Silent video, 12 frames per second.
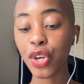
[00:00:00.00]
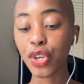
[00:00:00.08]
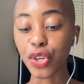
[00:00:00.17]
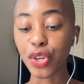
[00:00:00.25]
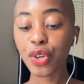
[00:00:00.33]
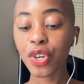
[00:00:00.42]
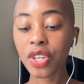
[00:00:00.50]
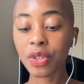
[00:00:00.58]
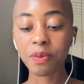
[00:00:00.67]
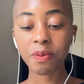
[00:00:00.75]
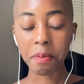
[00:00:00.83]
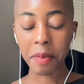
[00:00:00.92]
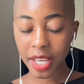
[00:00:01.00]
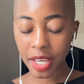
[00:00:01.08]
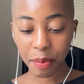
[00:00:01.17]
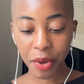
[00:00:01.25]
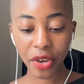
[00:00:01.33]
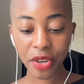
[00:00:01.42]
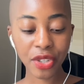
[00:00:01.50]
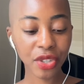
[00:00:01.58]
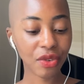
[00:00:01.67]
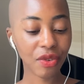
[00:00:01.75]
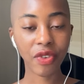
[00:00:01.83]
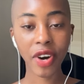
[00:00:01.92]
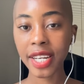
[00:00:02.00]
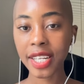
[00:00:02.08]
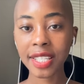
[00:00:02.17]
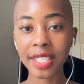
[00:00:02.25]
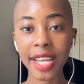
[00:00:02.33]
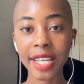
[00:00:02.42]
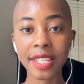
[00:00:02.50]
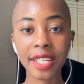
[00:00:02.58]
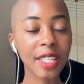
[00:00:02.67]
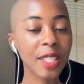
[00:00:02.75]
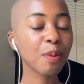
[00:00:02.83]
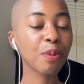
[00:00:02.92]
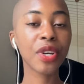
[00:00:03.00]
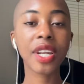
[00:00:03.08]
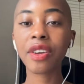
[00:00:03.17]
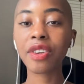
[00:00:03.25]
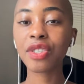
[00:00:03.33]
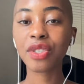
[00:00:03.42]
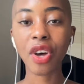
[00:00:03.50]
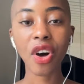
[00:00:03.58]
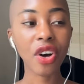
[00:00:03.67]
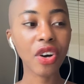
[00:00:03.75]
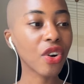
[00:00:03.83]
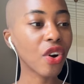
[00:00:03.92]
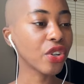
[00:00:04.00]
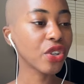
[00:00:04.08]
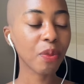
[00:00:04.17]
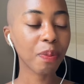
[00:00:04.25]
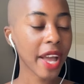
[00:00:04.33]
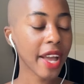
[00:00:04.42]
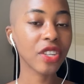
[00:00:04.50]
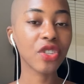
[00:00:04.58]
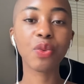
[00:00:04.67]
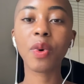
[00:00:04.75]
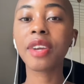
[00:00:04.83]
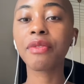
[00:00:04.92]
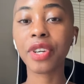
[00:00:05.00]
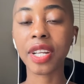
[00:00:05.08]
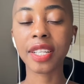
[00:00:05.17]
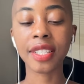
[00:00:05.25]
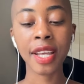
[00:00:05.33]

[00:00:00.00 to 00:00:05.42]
You could make a post, write a status, put out a song on your page, whatever it is.